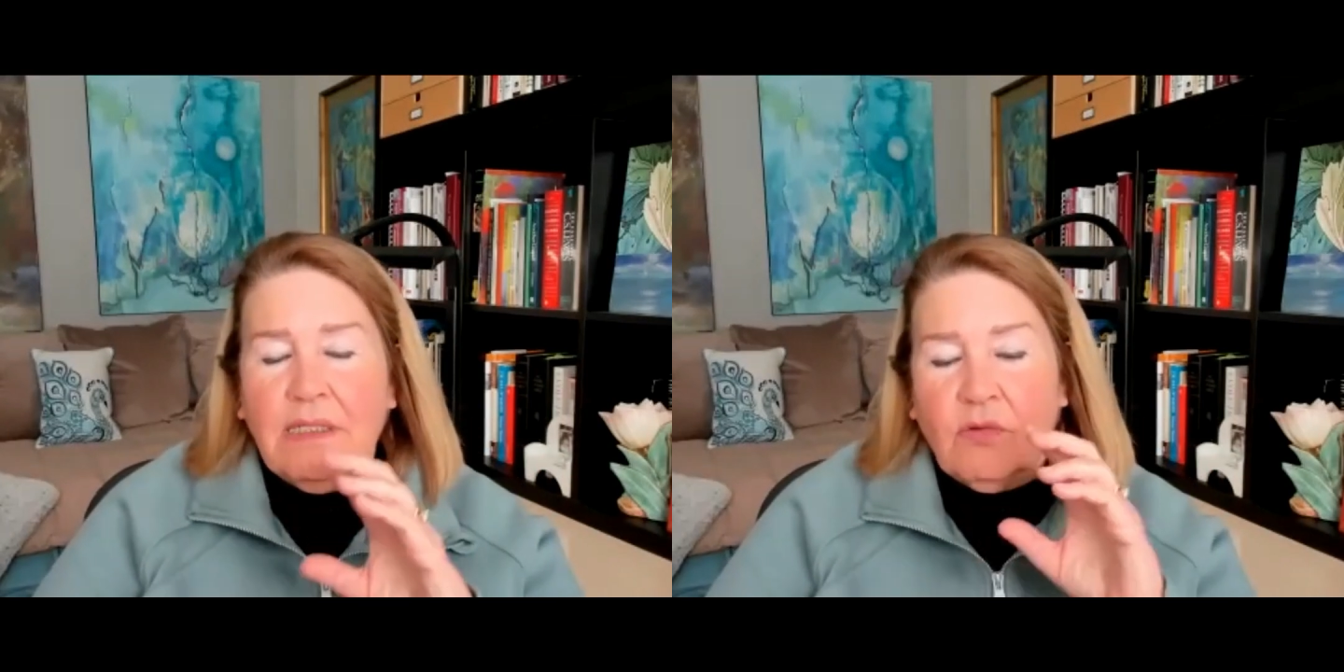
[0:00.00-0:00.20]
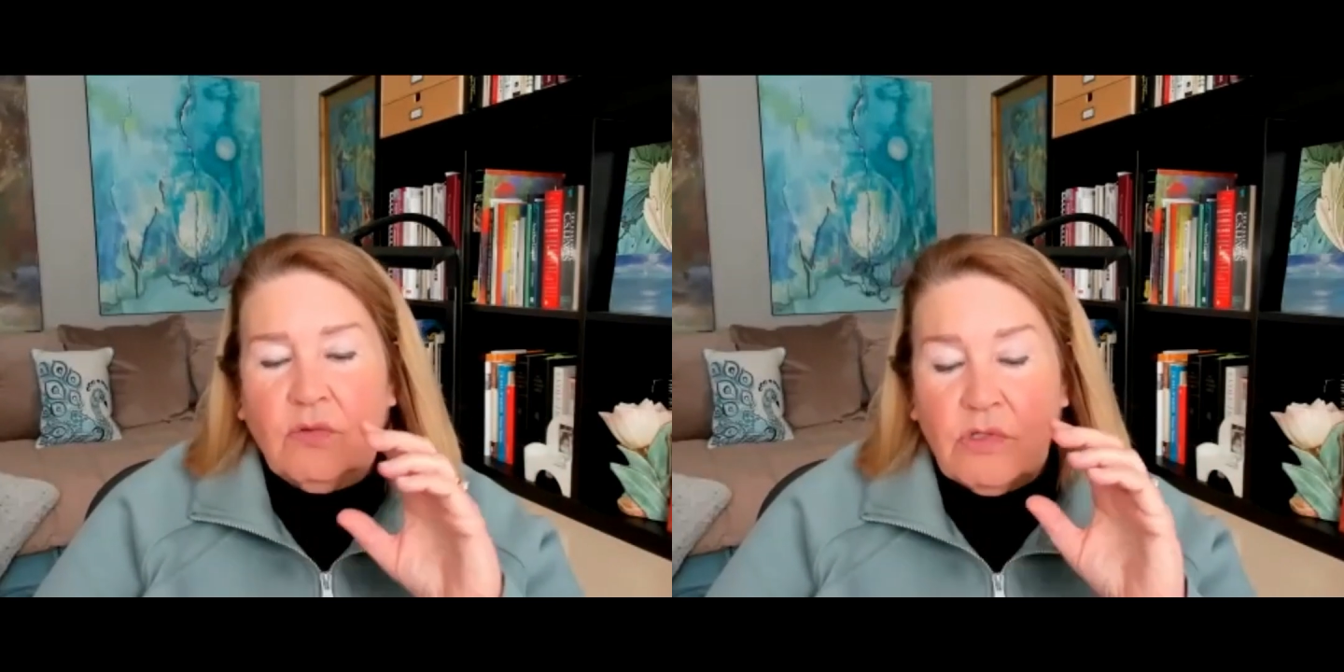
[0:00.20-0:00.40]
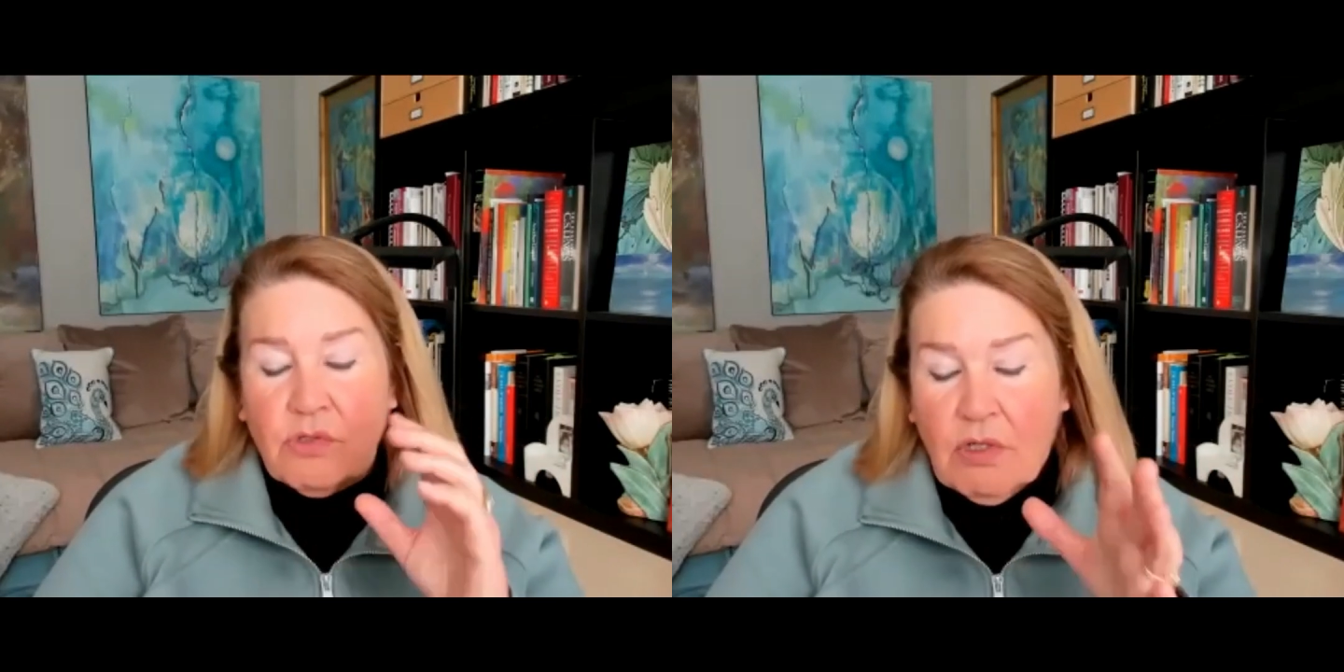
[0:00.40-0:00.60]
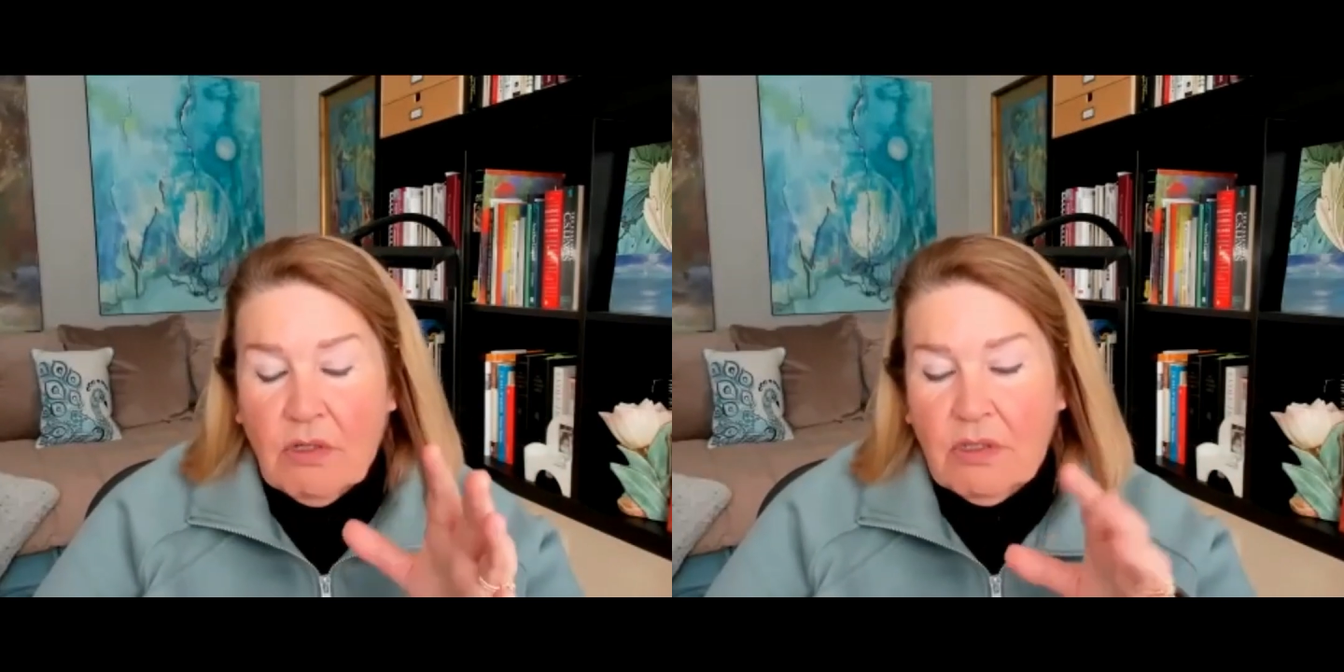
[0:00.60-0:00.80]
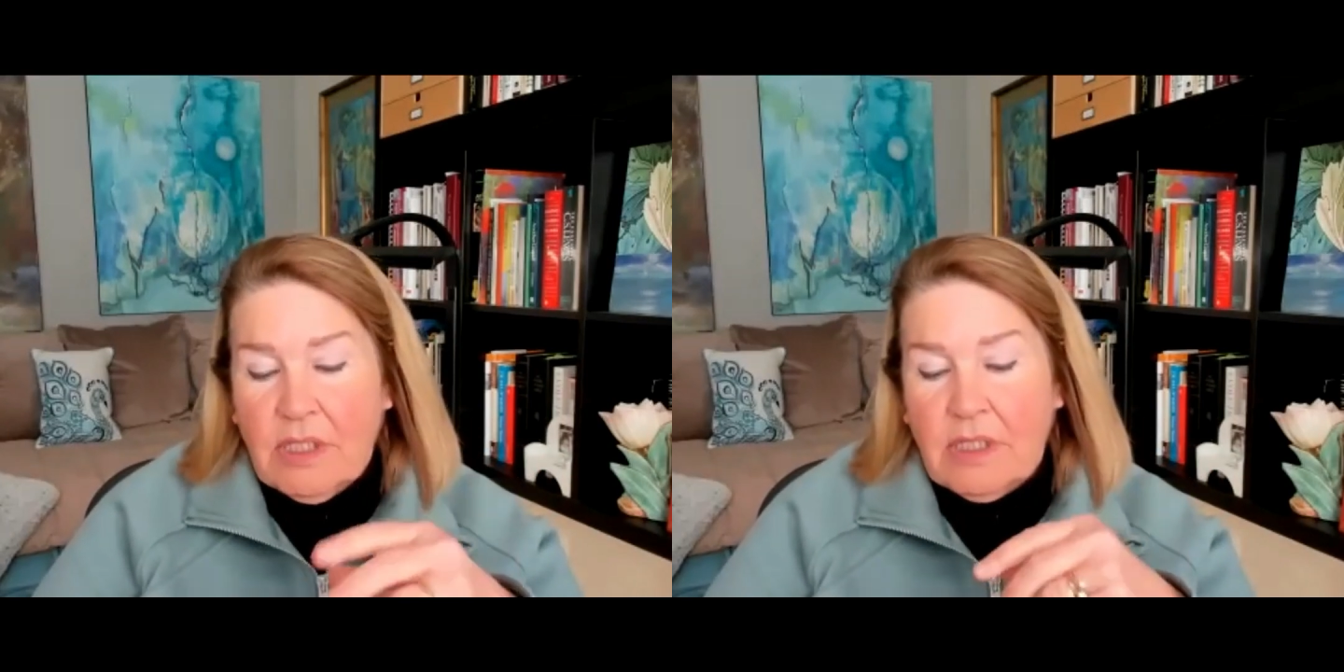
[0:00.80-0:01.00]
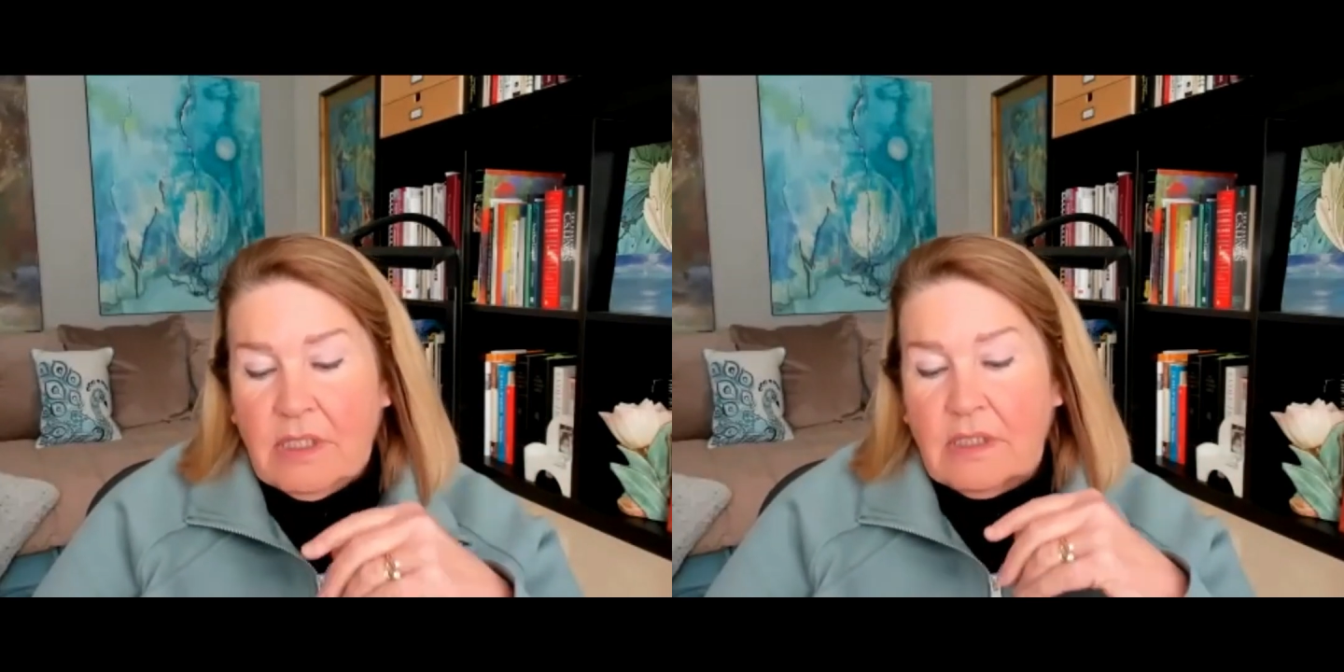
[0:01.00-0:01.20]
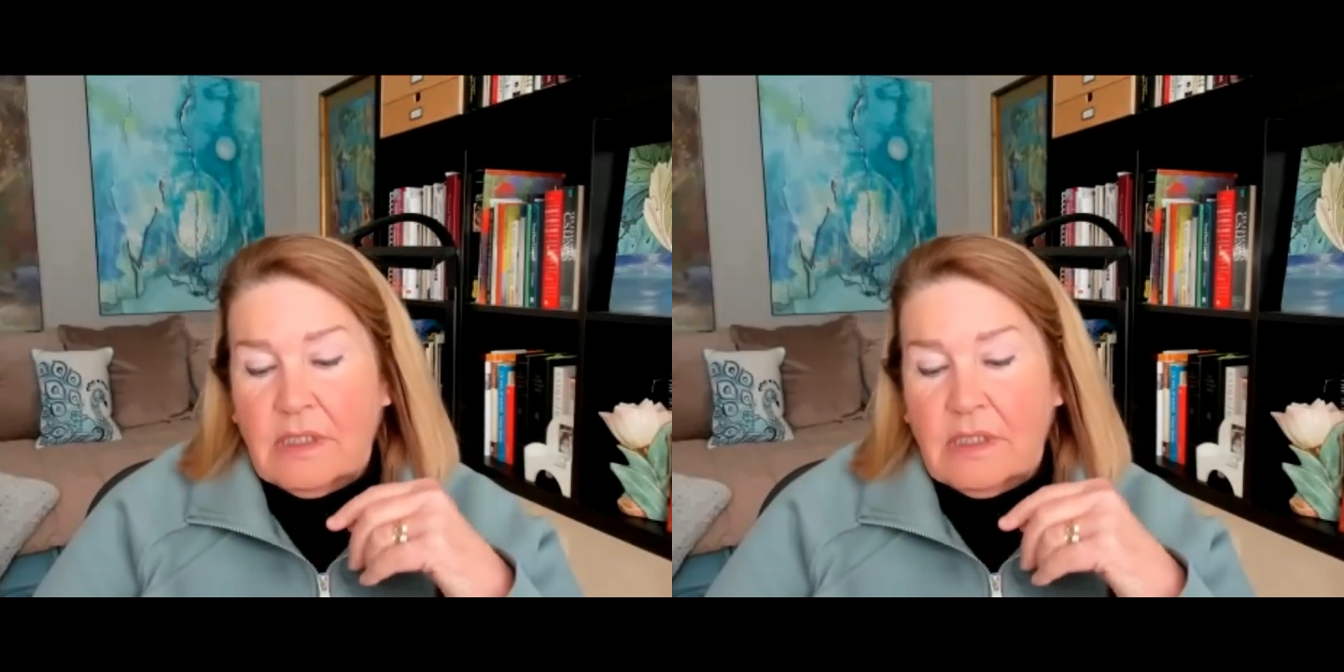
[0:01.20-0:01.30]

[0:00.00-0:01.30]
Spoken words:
or drawing